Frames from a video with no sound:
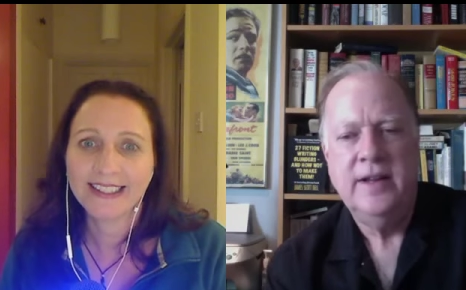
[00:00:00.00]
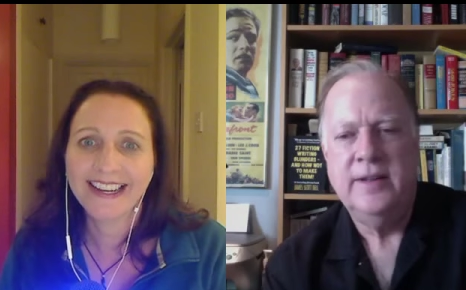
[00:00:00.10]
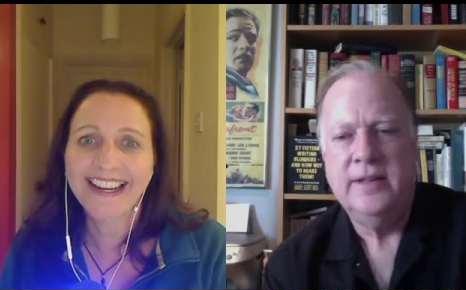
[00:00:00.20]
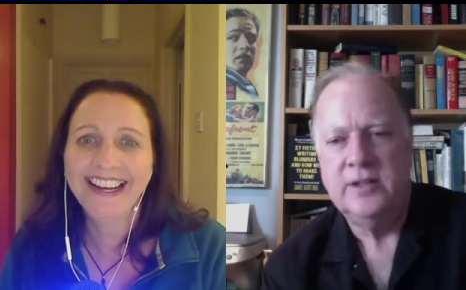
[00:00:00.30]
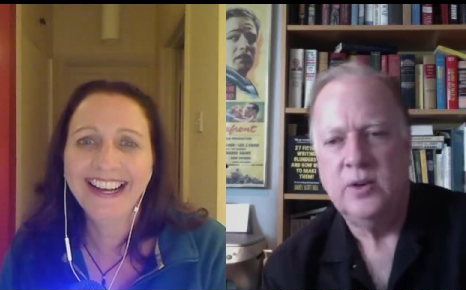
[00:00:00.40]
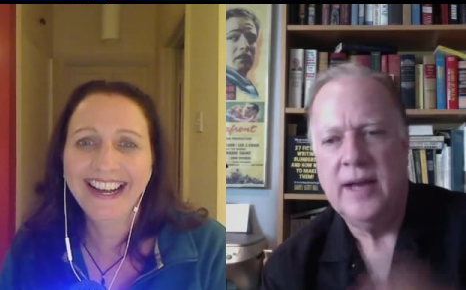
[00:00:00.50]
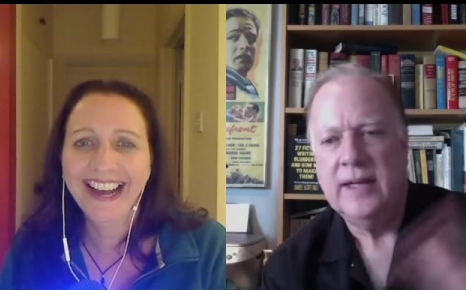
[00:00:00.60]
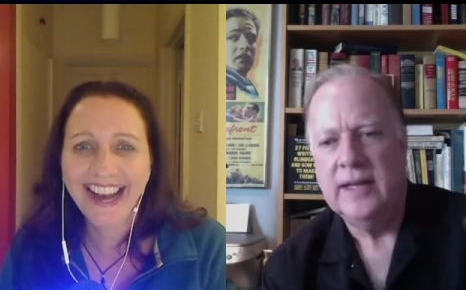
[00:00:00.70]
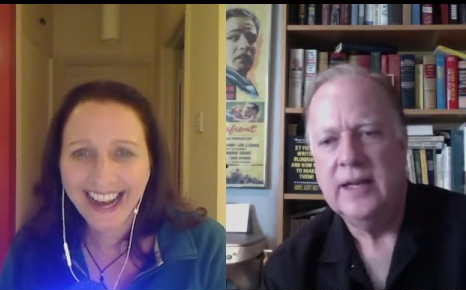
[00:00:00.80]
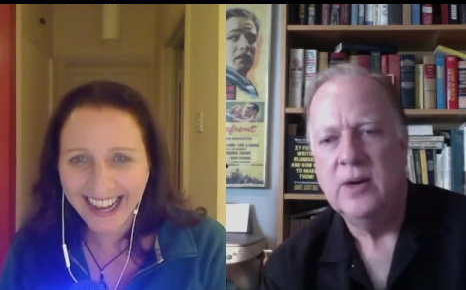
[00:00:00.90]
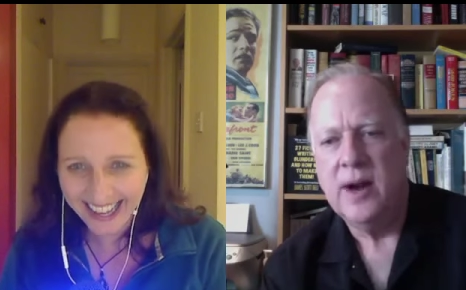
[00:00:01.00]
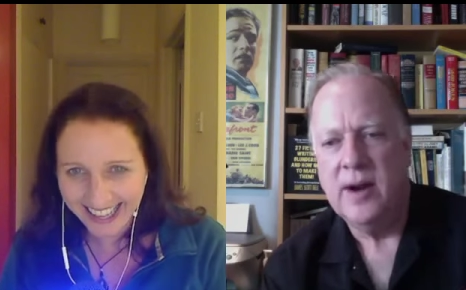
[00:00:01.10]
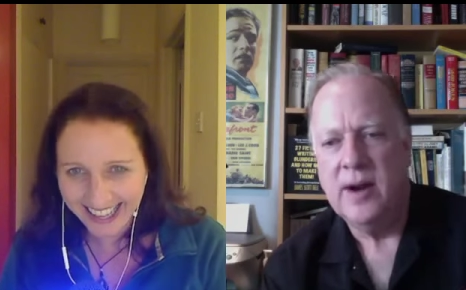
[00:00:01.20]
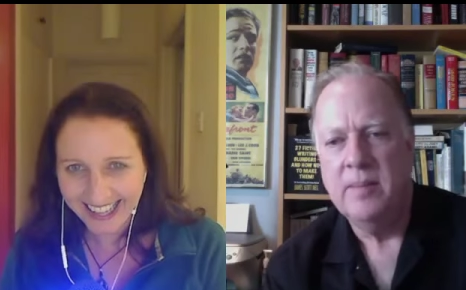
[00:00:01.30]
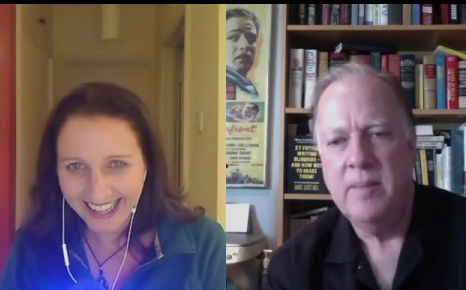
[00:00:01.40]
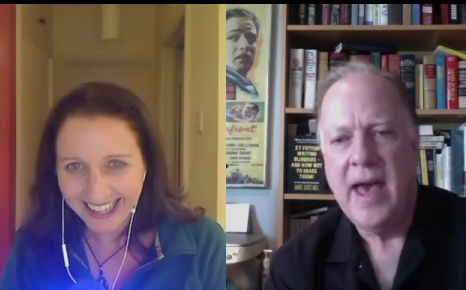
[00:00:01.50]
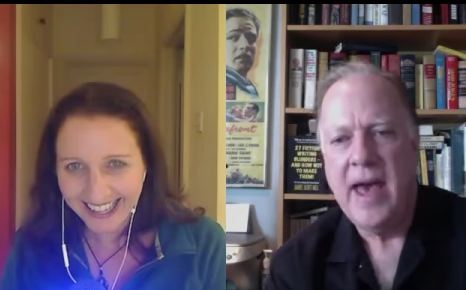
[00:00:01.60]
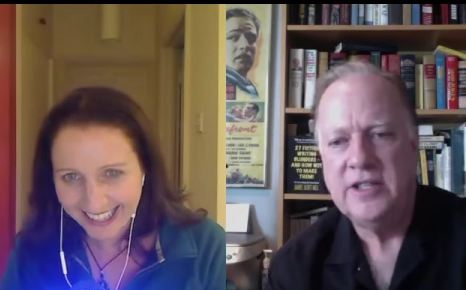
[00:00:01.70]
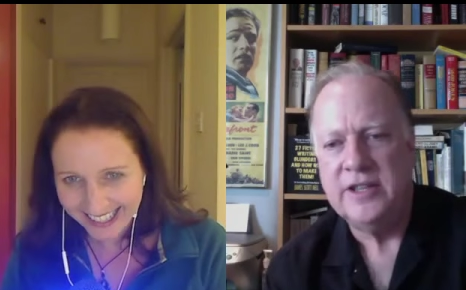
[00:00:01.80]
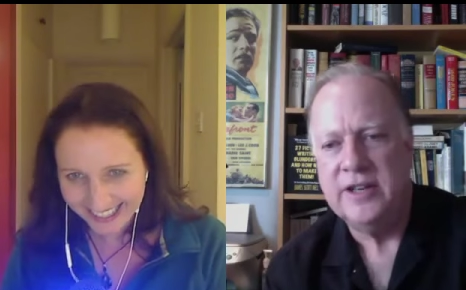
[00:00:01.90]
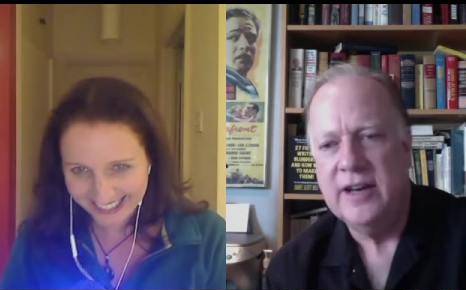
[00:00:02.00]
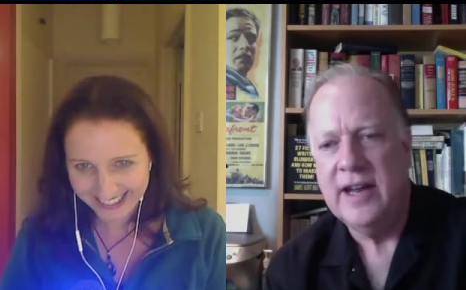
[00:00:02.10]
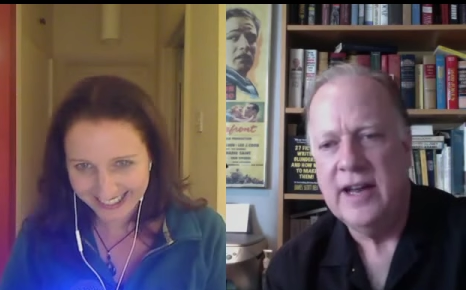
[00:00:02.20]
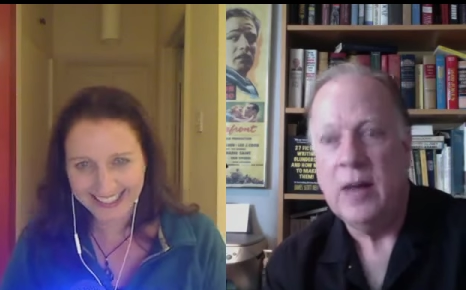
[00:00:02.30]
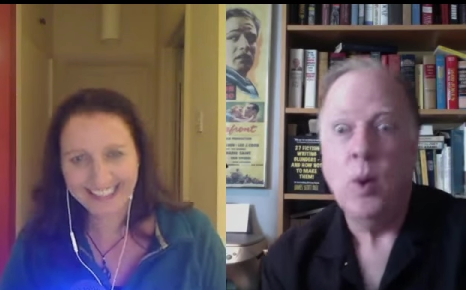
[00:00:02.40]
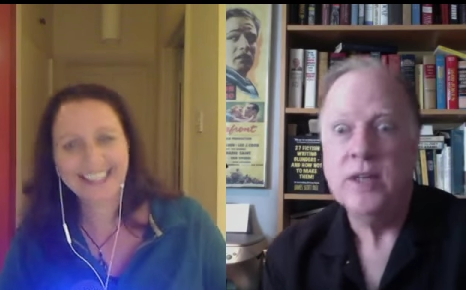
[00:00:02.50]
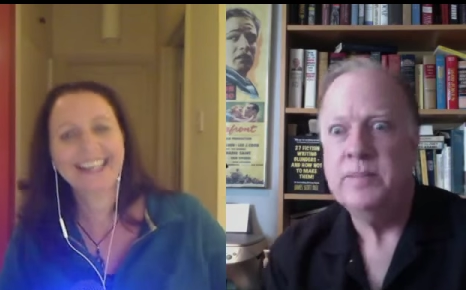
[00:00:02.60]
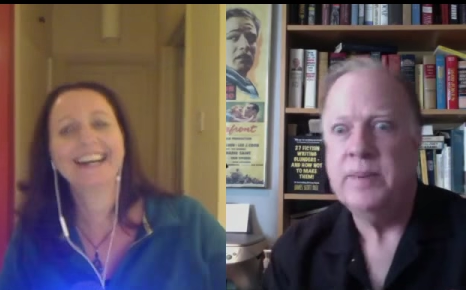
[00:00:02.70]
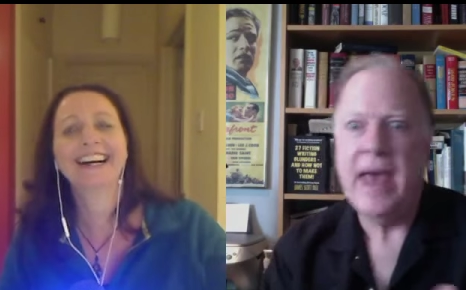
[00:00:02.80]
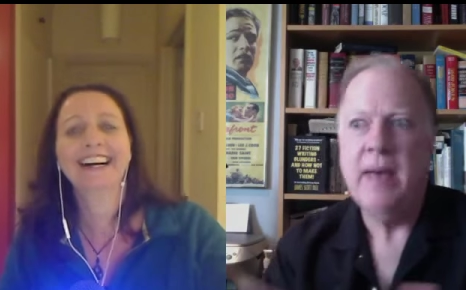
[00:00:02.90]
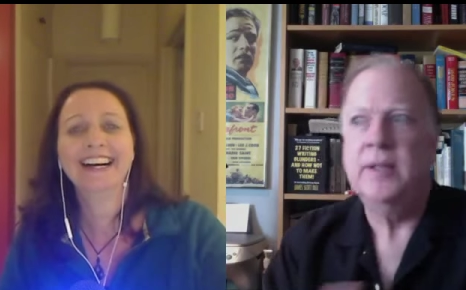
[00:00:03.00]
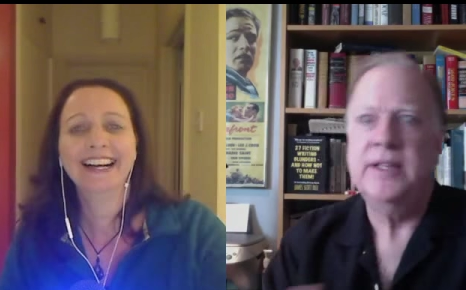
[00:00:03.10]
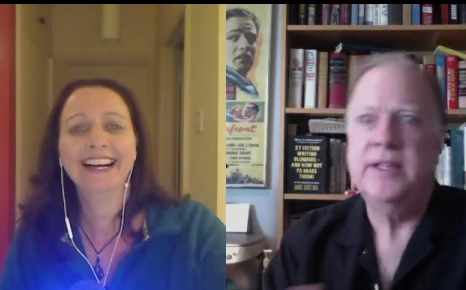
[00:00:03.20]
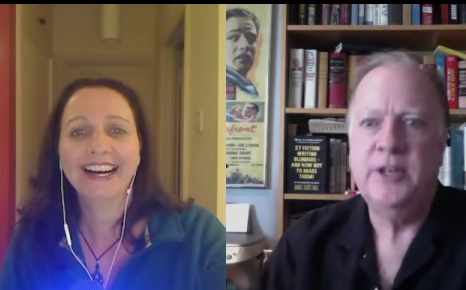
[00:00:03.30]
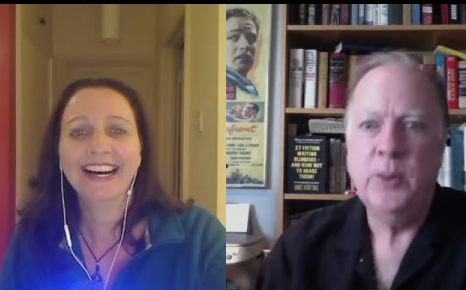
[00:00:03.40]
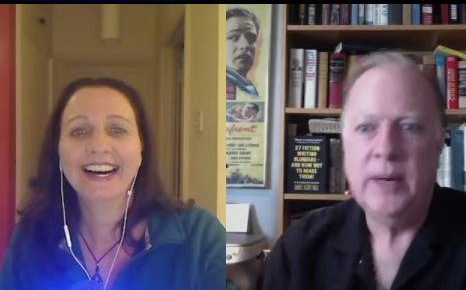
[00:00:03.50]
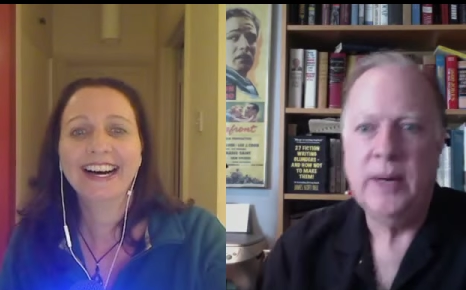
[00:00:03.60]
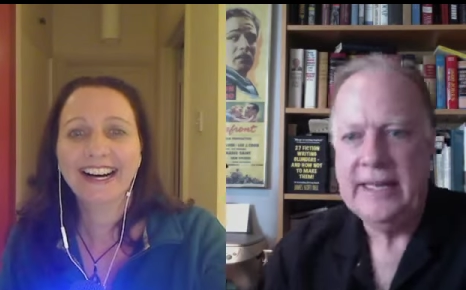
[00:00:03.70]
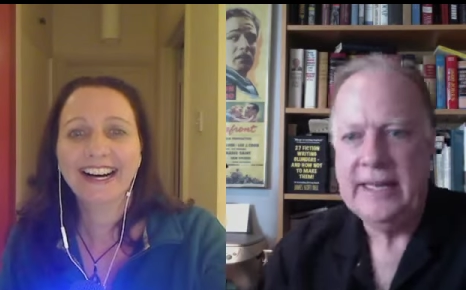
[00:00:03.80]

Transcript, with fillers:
Speaker 1: this great literary master, and I wasn't able to do what he